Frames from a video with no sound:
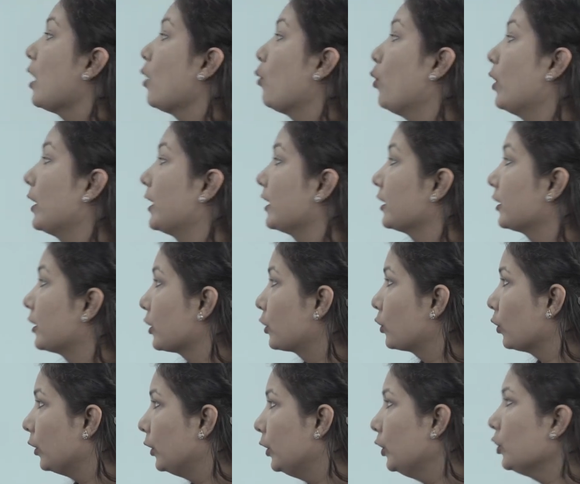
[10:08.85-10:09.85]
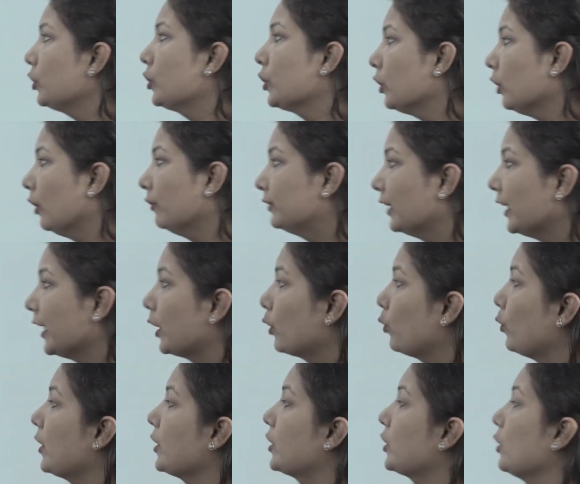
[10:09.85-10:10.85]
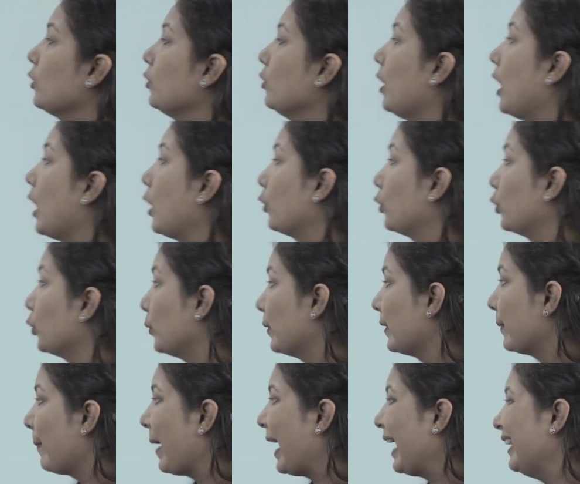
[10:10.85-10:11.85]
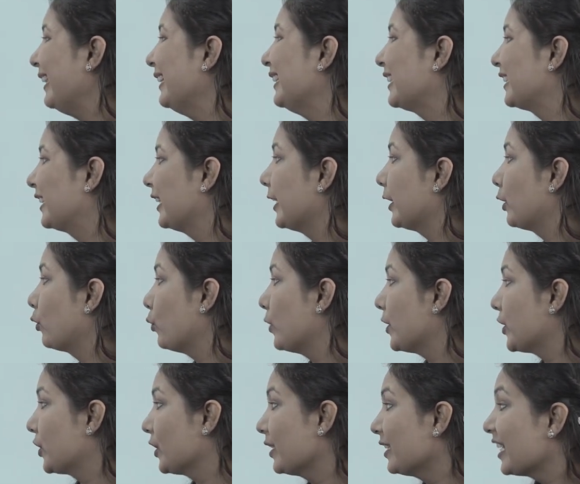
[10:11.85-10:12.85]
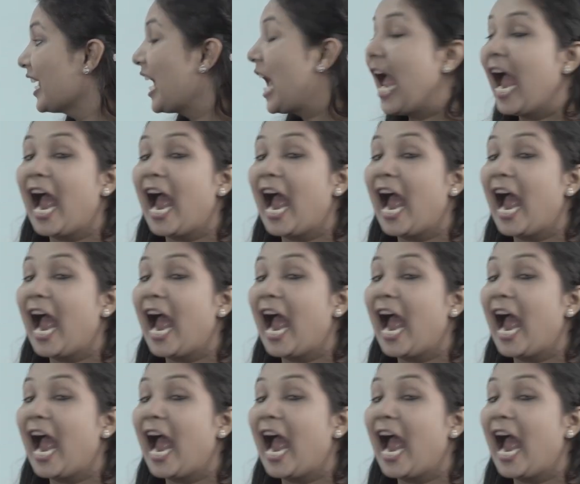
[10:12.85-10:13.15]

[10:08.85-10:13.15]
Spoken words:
what is the solution of the equation, how do we balance the equations,